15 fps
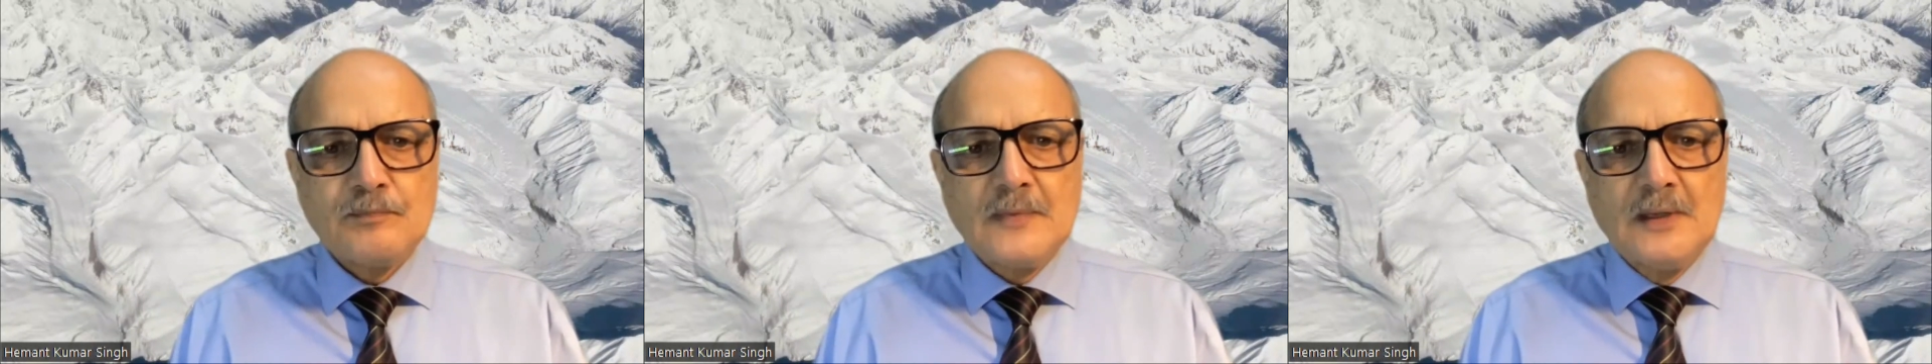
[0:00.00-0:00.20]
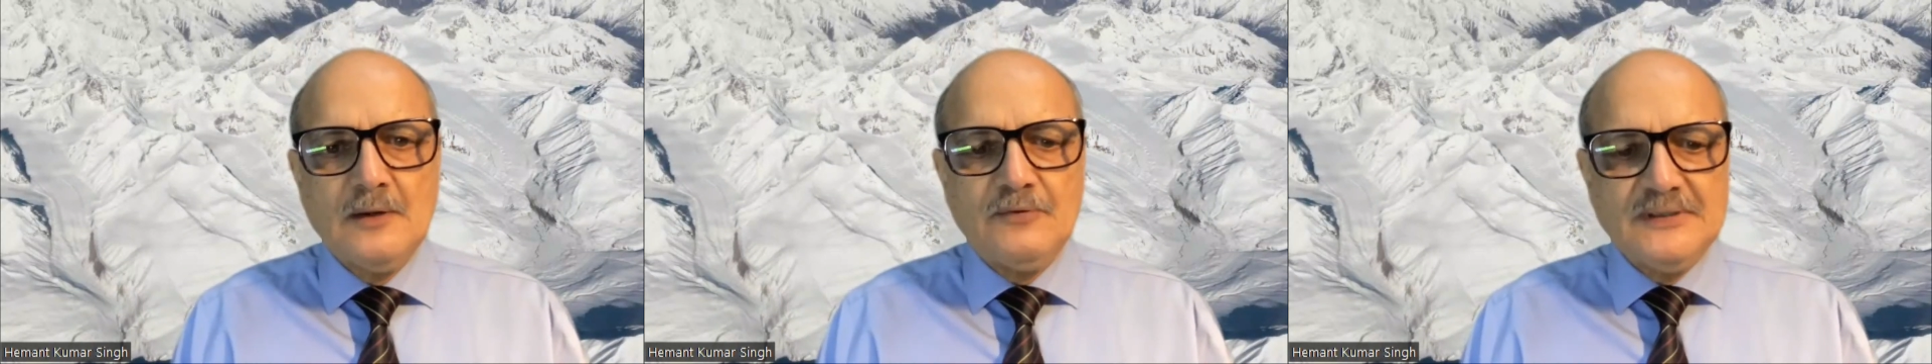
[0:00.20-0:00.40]

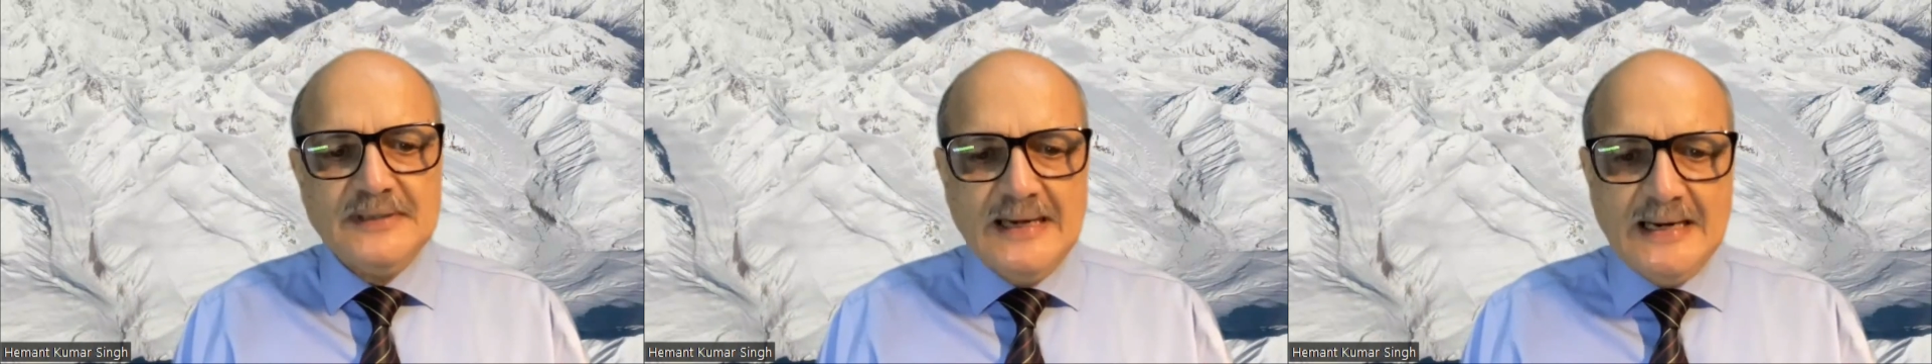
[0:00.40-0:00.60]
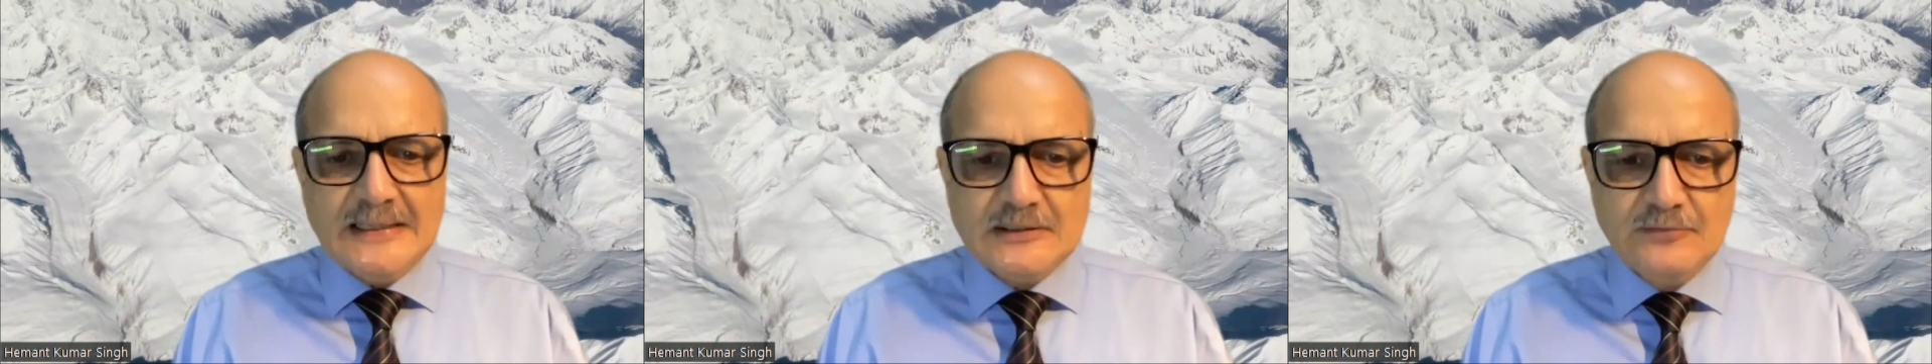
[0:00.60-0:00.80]
With
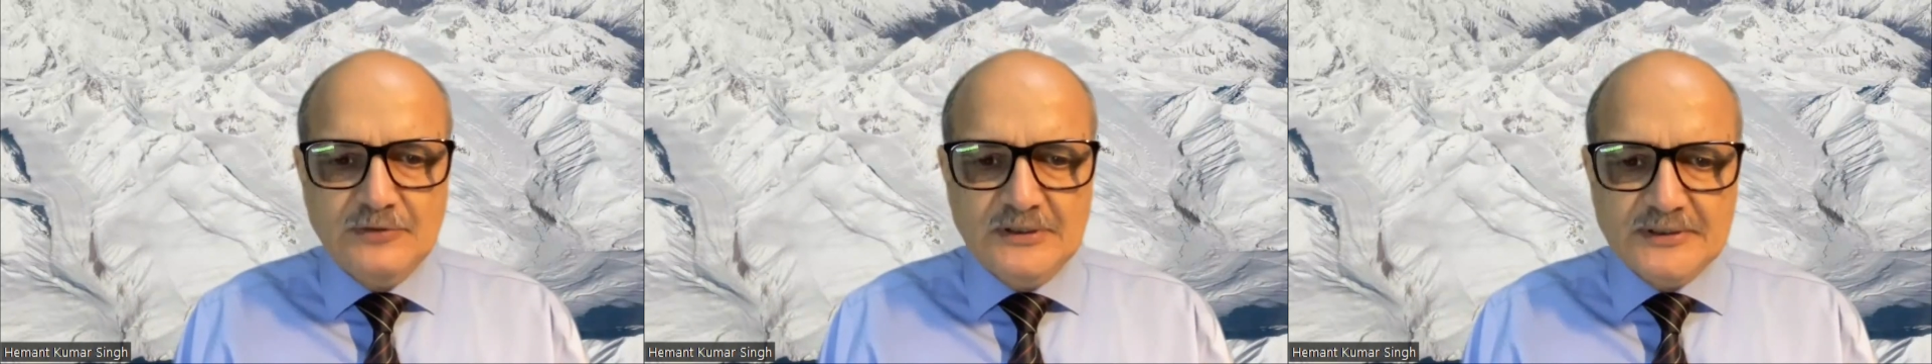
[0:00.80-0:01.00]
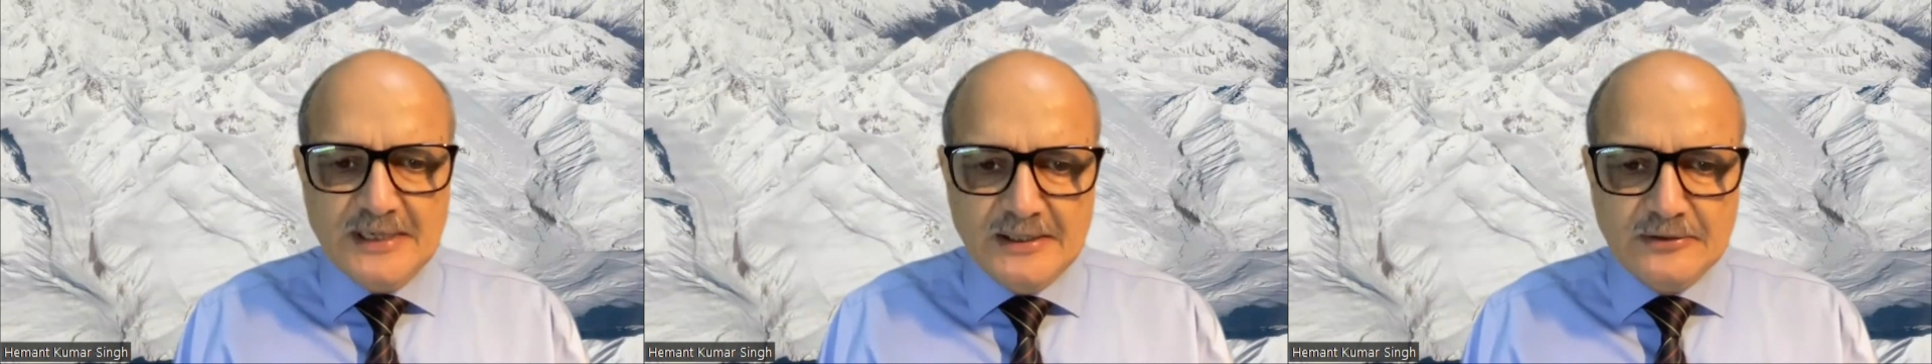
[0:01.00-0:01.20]
that,
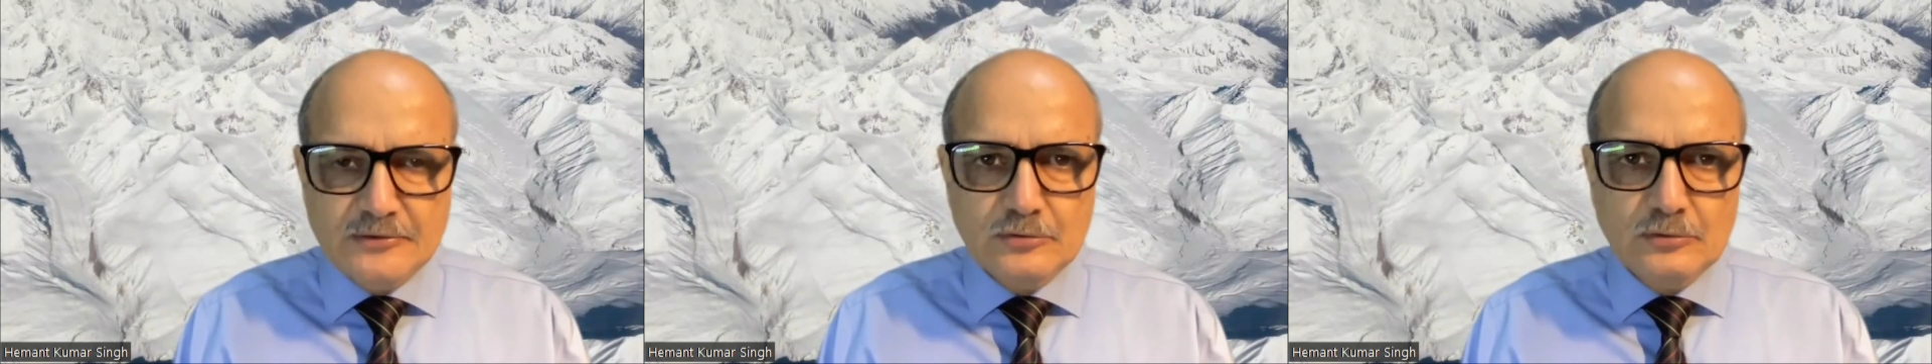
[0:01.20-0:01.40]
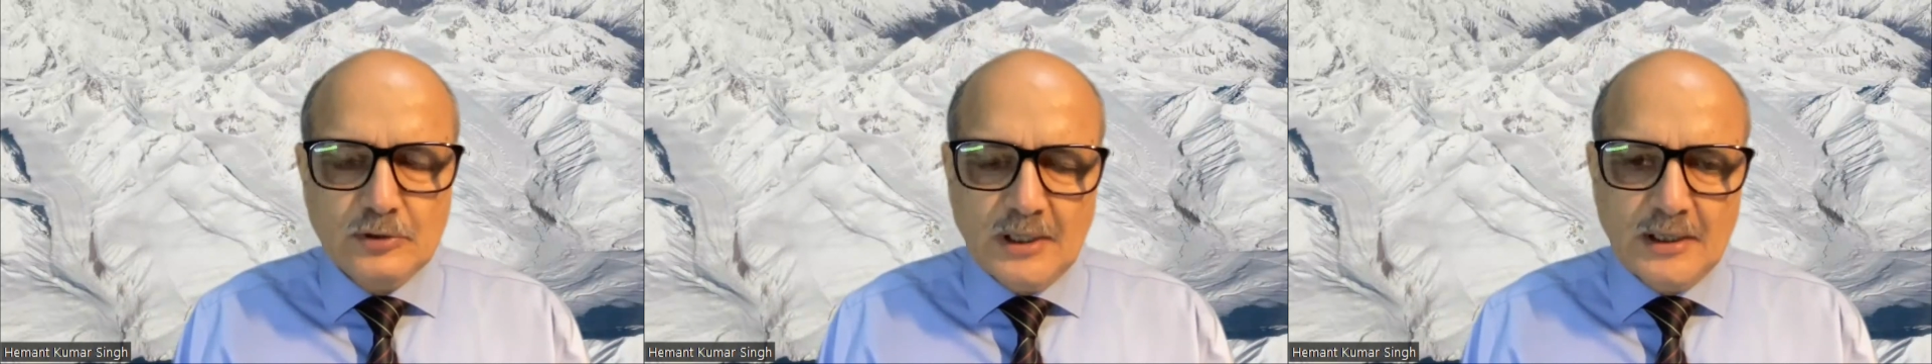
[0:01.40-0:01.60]
we thank you,